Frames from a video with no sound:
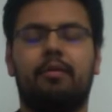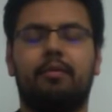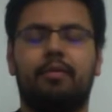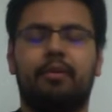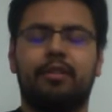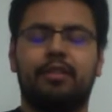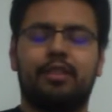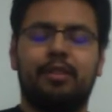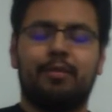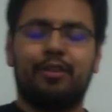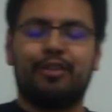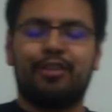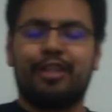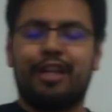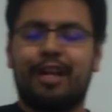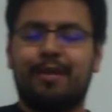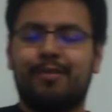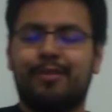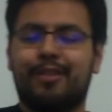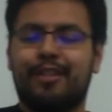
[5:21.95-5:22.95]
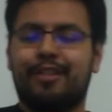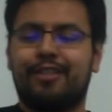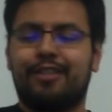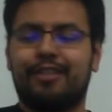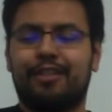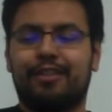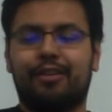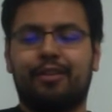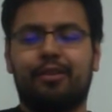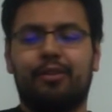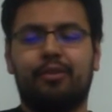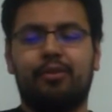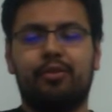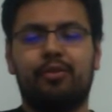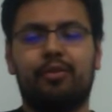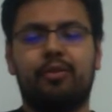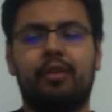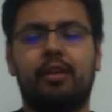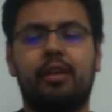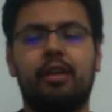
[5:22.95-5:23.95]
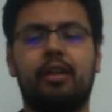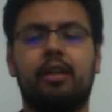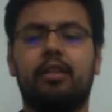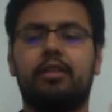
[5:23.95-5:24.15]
but some of those objects include